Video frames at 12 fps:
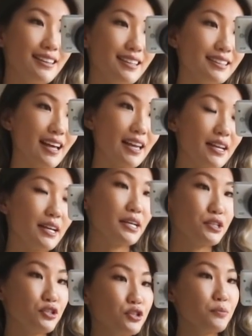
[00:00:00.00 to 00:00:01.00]
I think that it
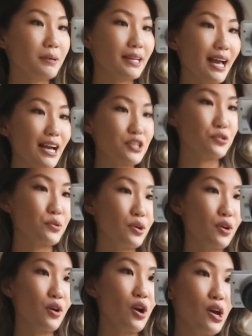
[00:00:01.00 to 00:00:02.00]
is super
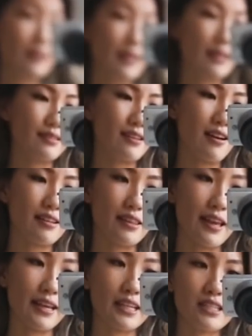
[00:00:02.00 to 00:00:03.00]
casual, yet not
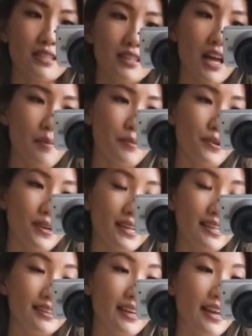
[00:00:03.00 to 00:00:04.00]
like sloppy or
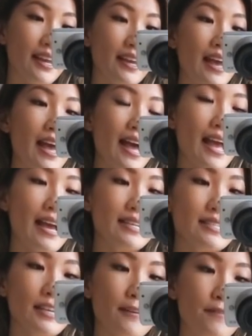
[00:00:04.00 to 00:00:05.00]
anything.
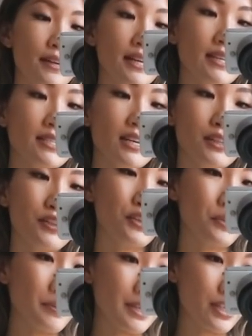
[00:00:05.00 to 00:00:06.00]
And if it is a
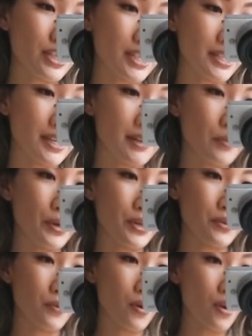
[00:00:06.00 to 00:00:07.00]
little bit chillier where
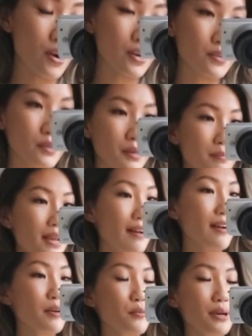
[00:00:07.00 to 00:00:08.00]
you are, you can
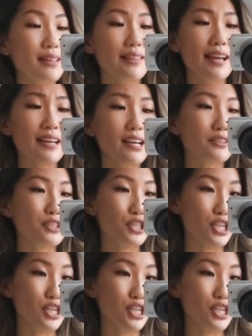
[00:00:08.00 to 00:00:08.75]
pair it with any other